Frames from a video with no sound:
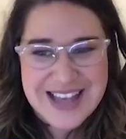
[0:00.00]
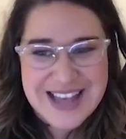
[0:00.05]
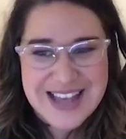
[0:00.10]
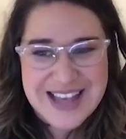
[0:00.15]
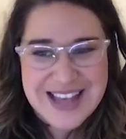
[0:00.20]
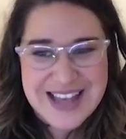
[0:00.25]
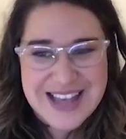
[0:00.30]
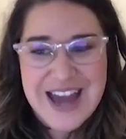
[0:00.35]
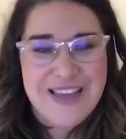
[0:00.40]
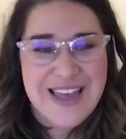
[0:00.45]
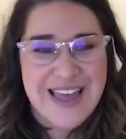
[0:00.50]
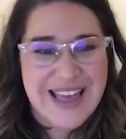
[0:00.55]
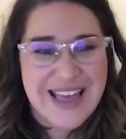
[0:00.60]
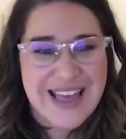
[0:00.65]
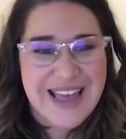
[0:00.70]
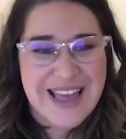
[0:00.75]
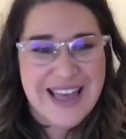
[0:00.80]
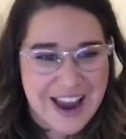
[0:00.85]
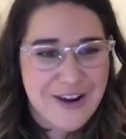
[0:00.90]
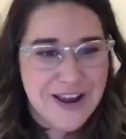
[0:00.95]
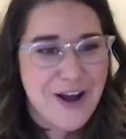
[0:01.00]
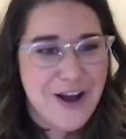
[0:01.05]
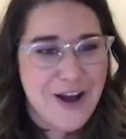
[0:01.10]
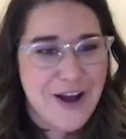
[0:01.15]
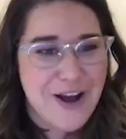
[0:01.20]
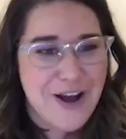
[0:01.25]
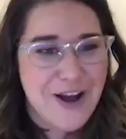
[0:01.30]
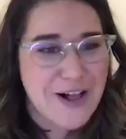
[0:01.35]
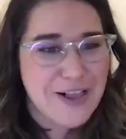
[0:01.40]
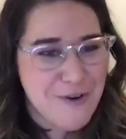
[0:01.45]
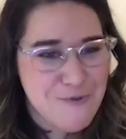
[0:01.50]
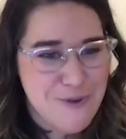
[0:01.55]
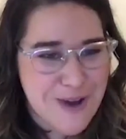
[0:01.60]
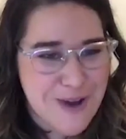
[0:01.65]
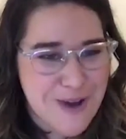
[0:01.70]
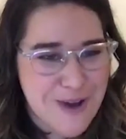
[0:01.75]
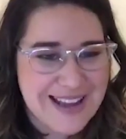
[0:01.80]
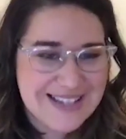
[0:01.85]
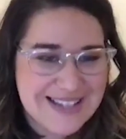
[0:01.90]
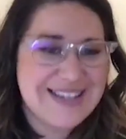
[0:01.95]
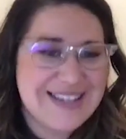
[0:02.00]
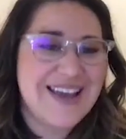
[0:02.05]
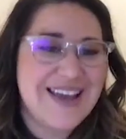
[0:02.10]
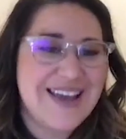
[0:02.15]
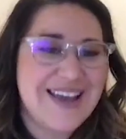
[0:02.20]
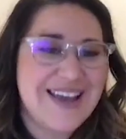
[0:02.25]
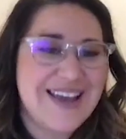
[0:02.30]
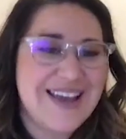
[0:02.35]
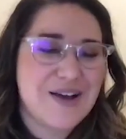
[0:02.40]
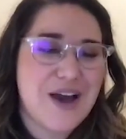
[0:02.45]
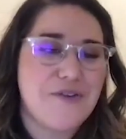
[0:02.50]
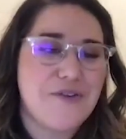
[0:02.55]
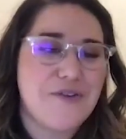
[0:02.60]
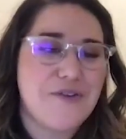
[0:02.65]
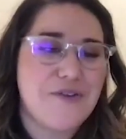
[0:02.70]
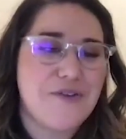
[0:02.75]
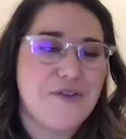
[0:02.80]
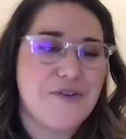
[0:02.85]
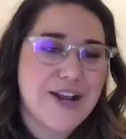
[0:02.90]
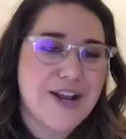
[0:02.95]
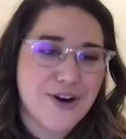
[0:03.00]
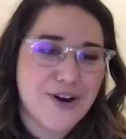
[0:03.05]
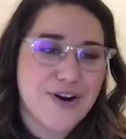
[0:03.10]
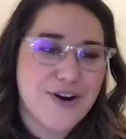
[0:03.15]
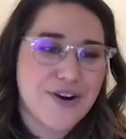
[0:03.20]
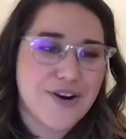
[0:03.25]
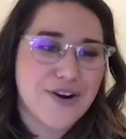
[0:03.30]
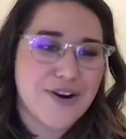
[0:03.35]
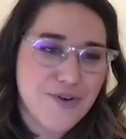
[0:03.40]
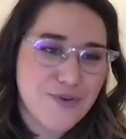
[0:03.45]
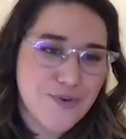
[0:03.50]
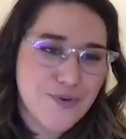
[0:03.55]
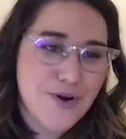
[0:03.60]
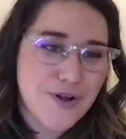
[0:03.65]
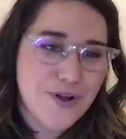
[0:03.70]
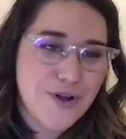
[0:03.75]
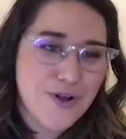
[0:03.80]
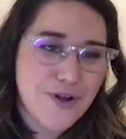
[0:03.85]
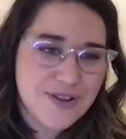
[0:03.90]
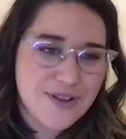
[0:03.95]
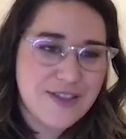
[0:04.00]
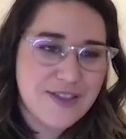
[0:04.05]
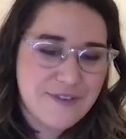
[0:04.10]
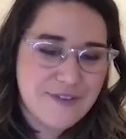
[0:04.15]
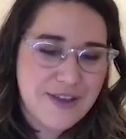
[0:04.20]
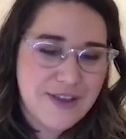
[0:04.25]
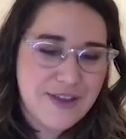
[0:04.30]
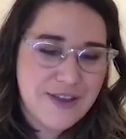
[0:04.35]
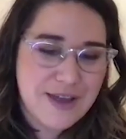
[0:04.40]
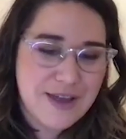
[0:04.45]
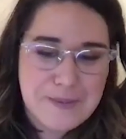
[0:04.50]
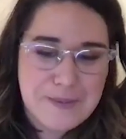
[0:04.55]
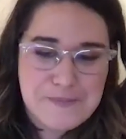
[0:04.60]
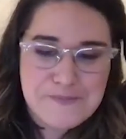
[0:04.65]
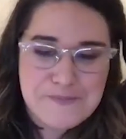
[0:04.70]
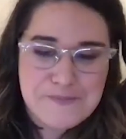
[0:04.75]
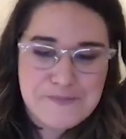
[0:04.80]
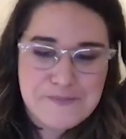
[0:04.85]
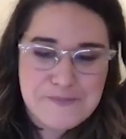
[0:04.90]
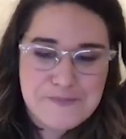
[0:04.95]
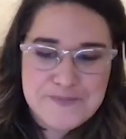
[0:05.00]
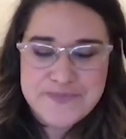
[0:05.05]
is kind of carrying all of that weight and kind of remind her of her role in the family?